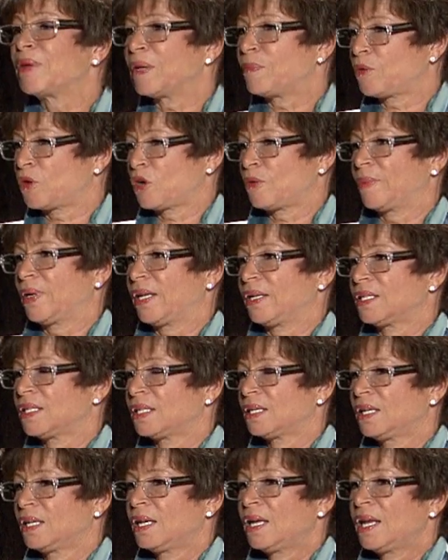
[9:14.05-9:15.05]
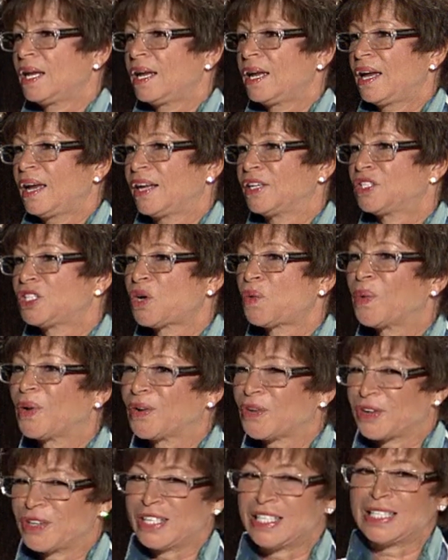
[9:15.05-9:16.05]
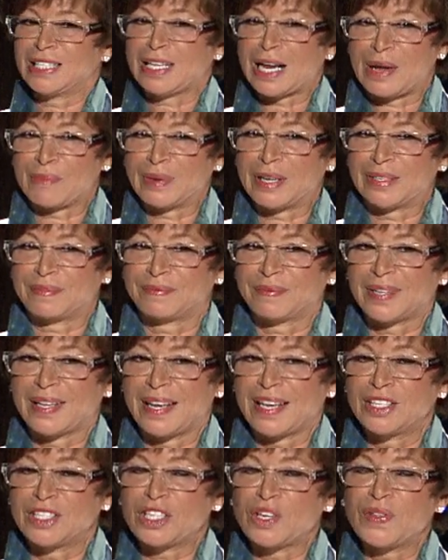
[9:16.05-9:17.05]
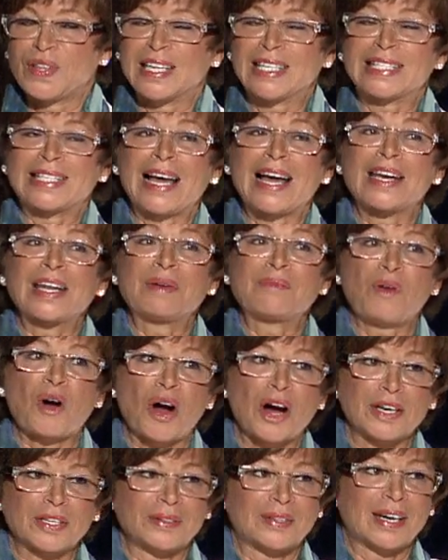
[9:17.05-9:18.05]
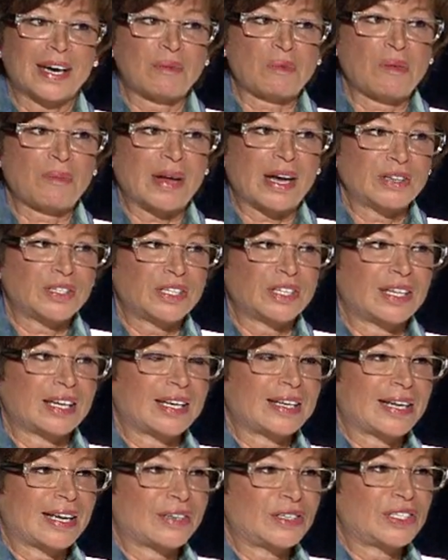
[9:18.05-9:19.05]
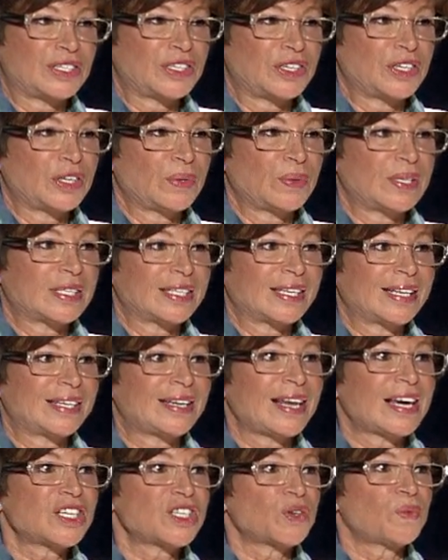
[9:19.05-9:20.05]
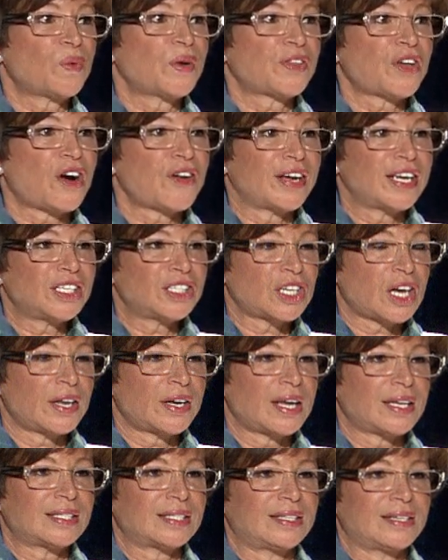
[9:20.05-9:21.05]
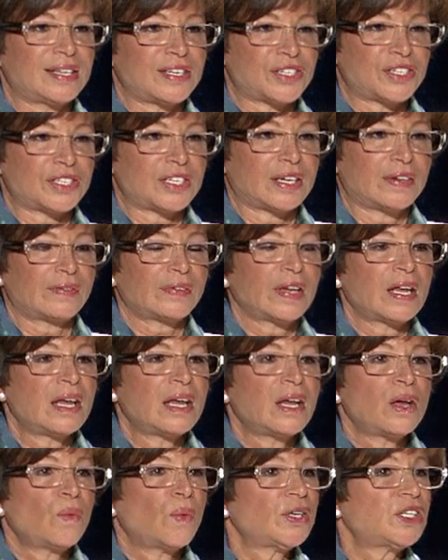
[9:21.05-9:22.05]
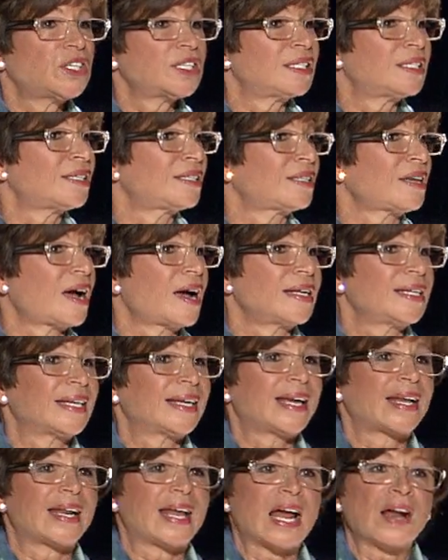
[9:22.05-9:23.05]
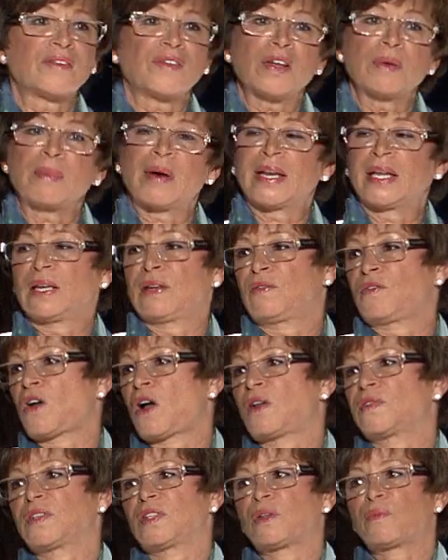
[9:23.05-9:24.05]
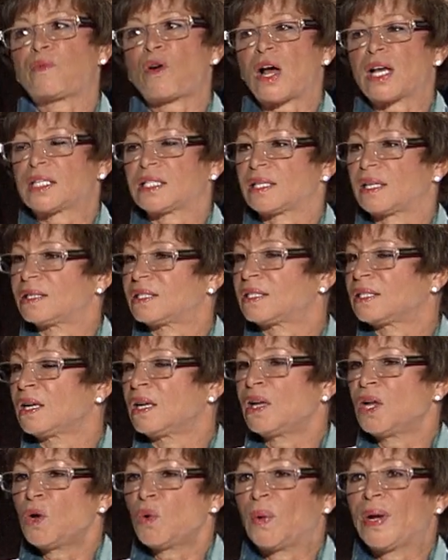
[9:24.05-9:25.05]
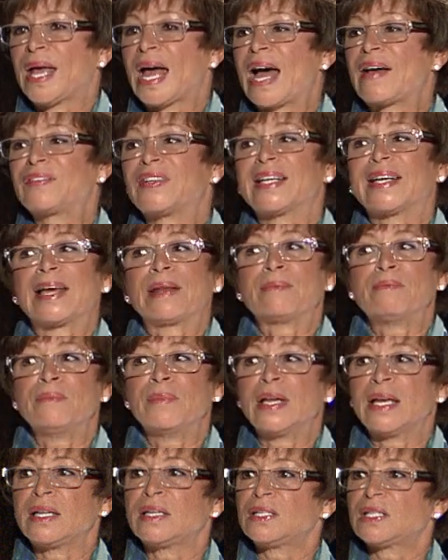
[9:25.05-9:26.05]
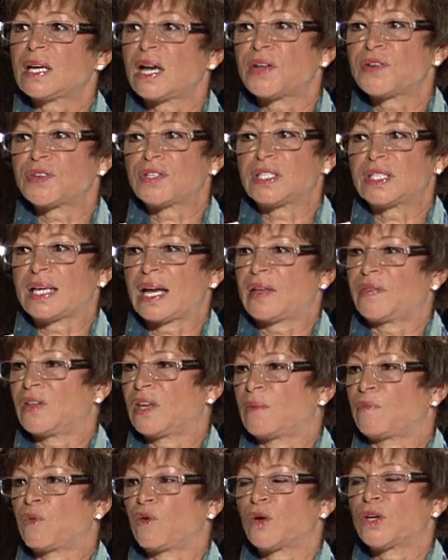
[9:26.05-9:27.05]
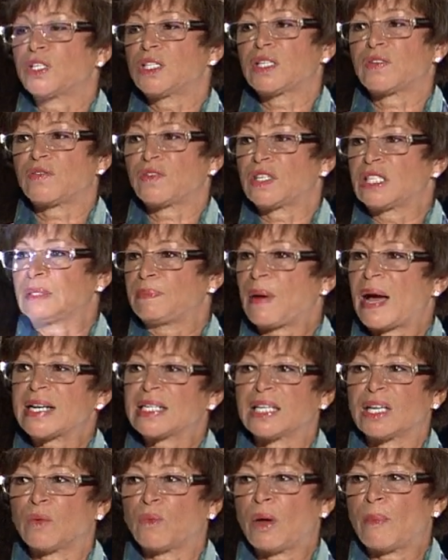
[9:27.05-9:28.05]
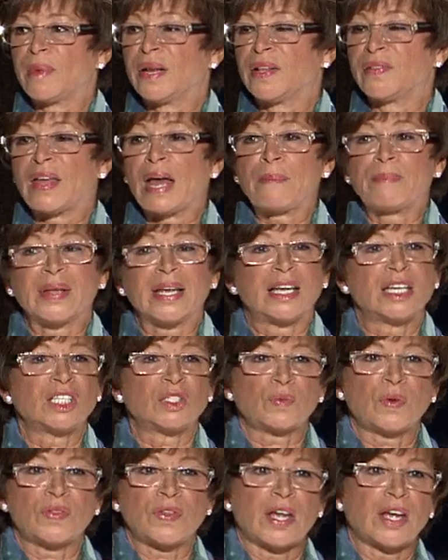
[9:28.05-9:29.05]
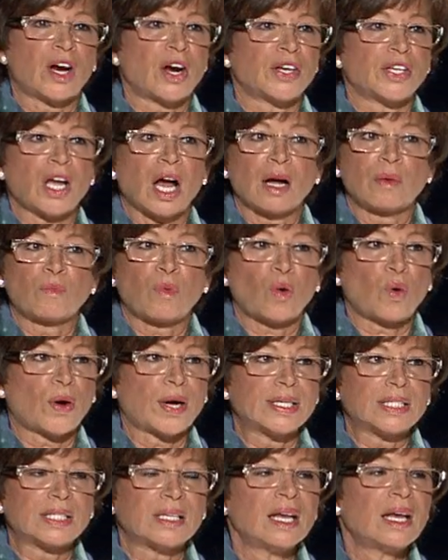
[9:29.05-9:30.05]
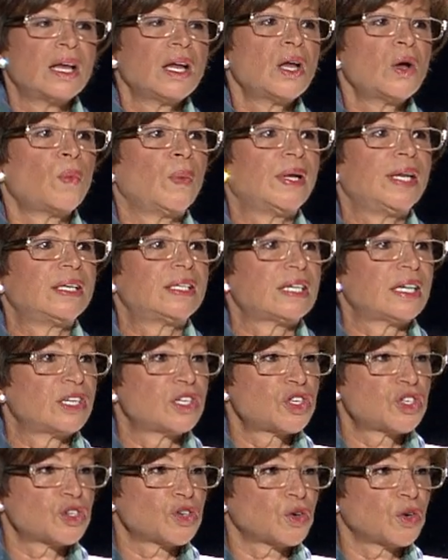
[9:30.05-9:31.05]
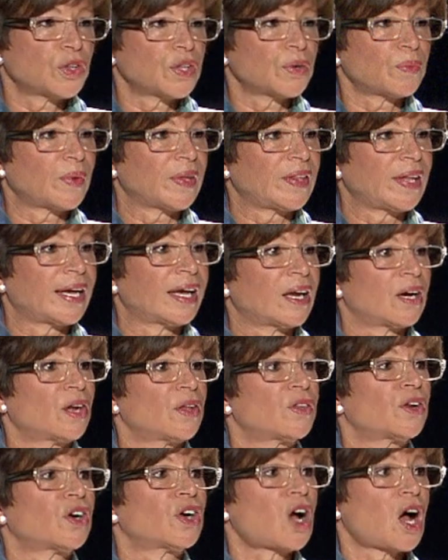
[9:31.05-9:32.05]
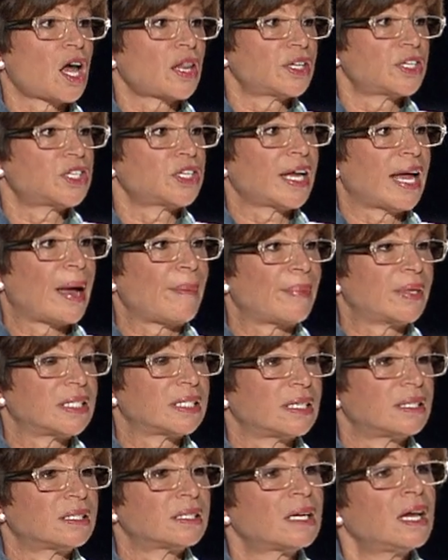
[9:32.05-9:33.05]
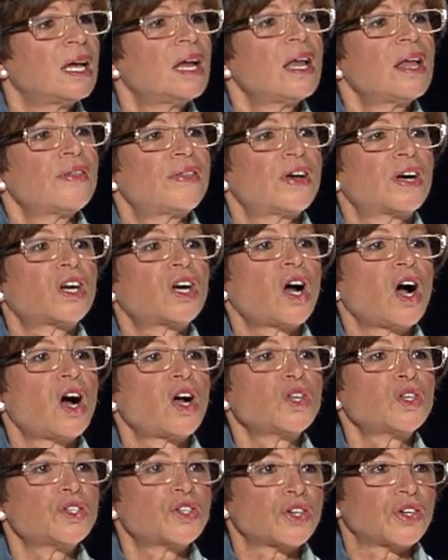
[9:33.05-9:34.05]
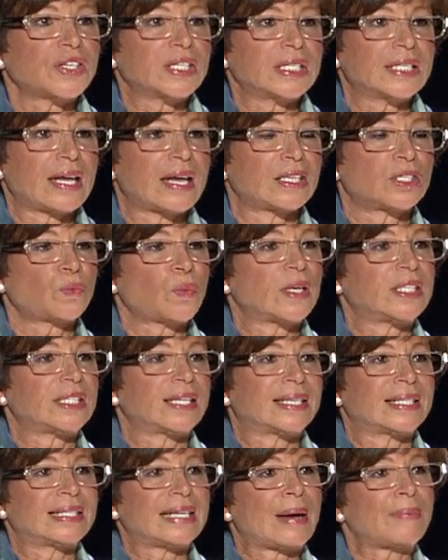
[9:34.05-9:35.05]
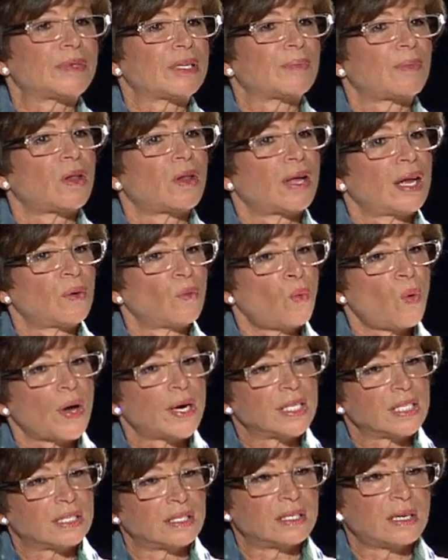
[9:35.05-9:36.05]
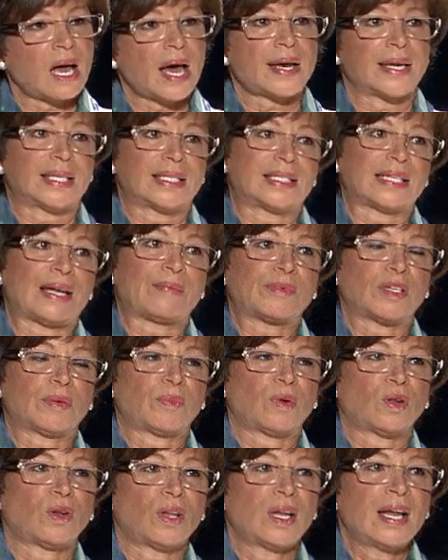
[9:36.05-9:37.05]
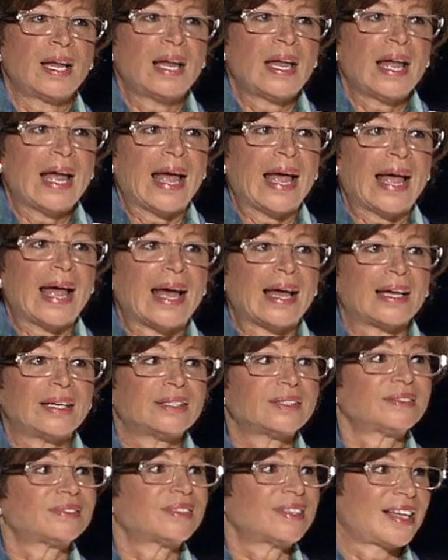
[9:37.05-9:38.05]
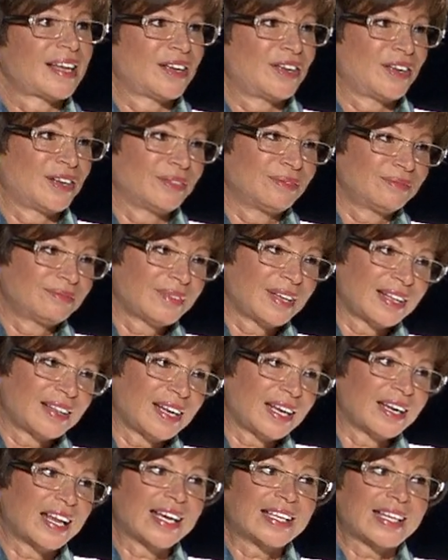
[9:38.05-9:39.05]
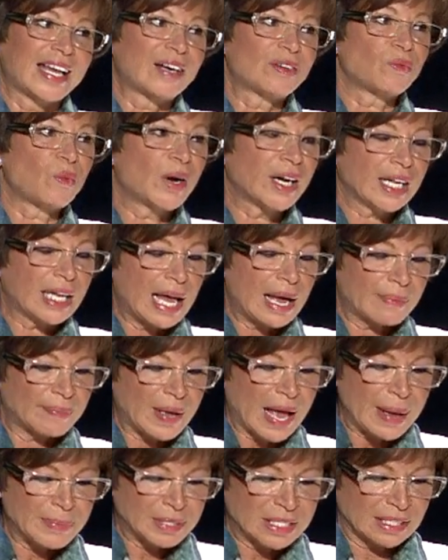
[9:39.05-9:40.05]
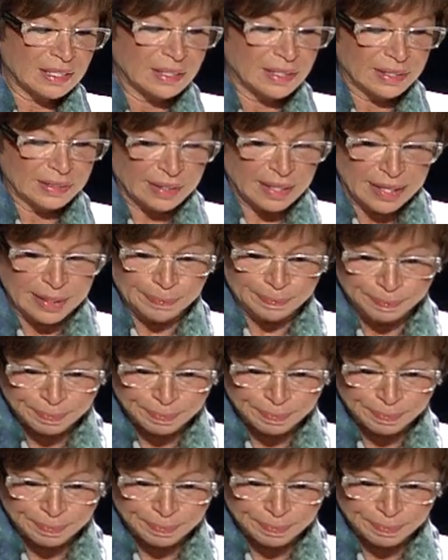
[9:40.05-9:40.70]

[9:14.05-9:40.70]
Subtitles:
permanent. And so we're going to stop it. And so the exciting part that I'm about to announce to you is in connection with our It's On Us initiative, which is designed to get everybody involved in the process. We have to get men to understand the importance of respecting women, and that begins when they are young boys. We need to ensure that when they get on their college campuses, the culture says what's acceptable and what is not acceptable. And thank you. I felt like that. One clap, absolutely.